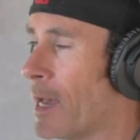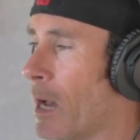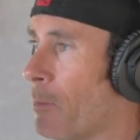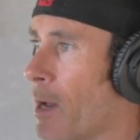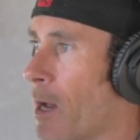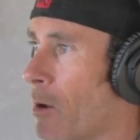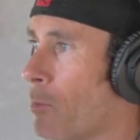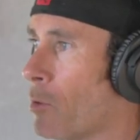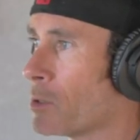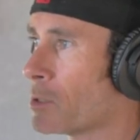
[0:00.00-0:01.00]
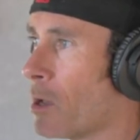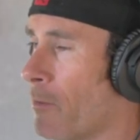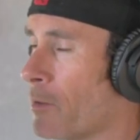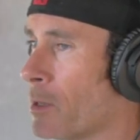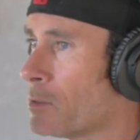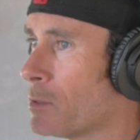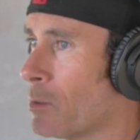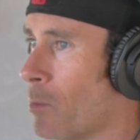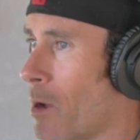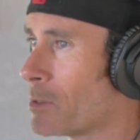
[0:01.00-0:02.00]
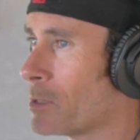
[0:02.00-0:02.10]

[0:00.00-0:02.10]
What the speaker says: How important is confidence in water